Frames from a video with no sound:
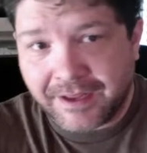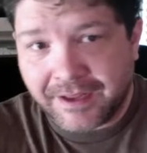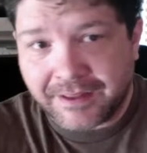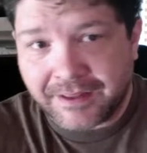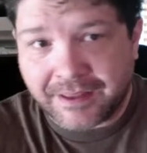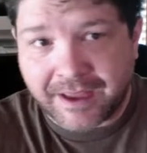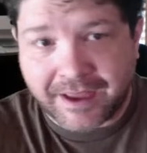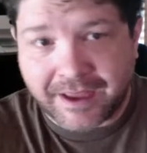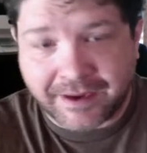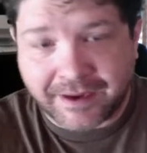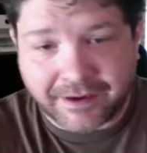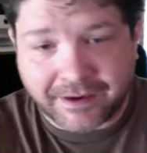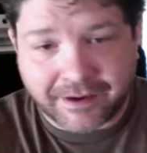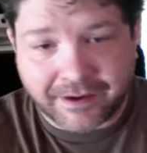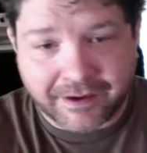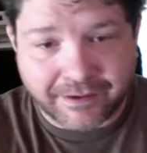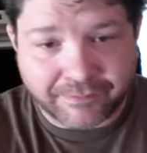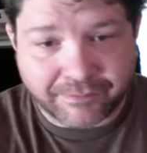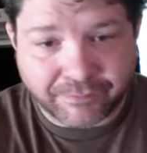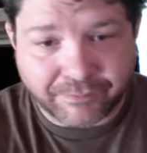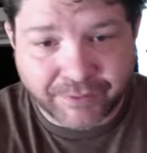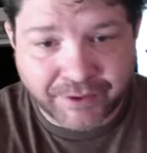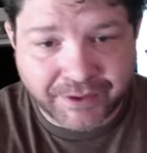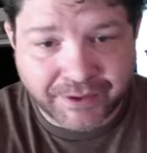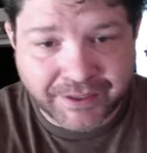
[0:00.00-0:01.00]
that
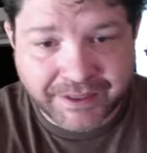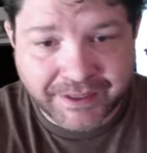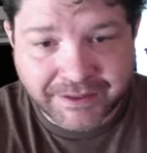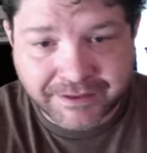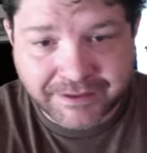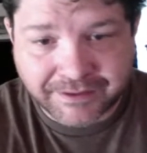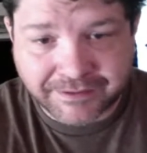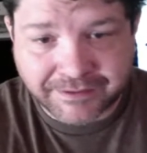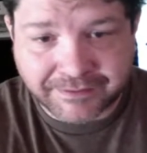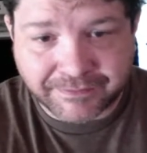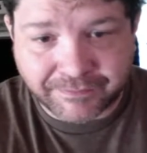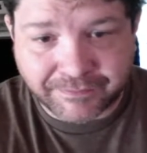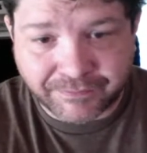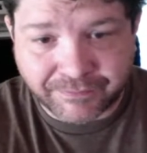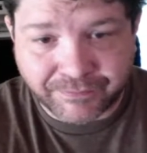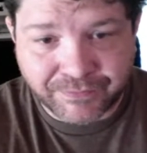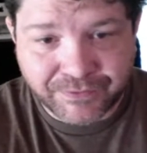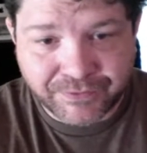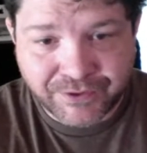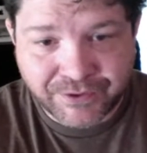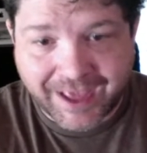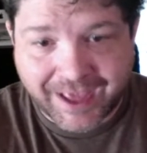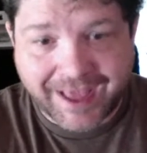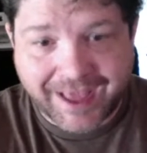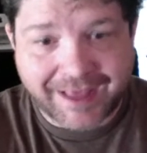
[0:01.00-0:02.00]
really just
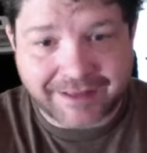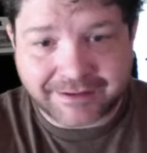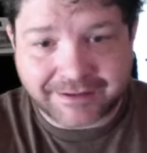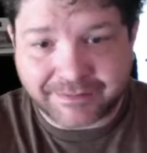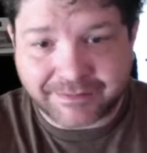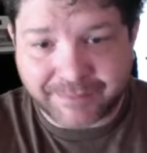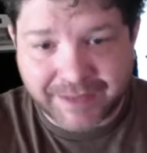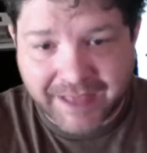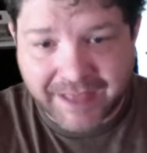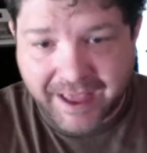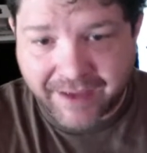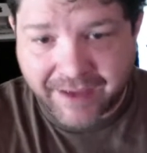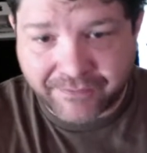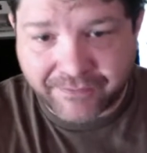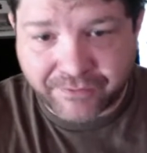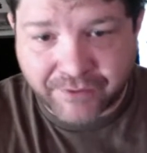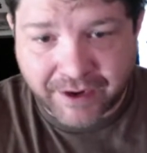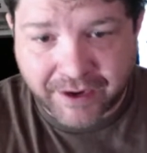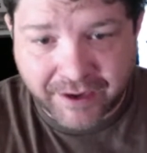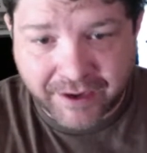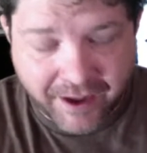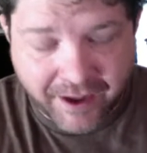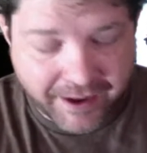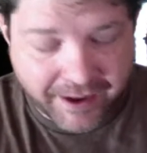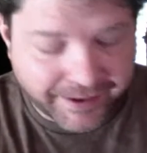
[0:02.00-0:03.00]
jazzed me after I
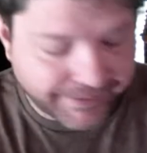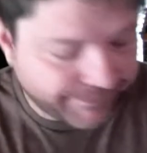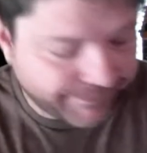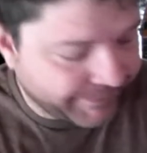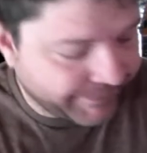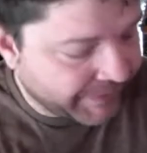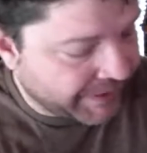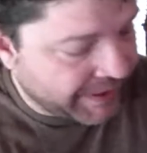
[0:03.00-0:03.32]
got it.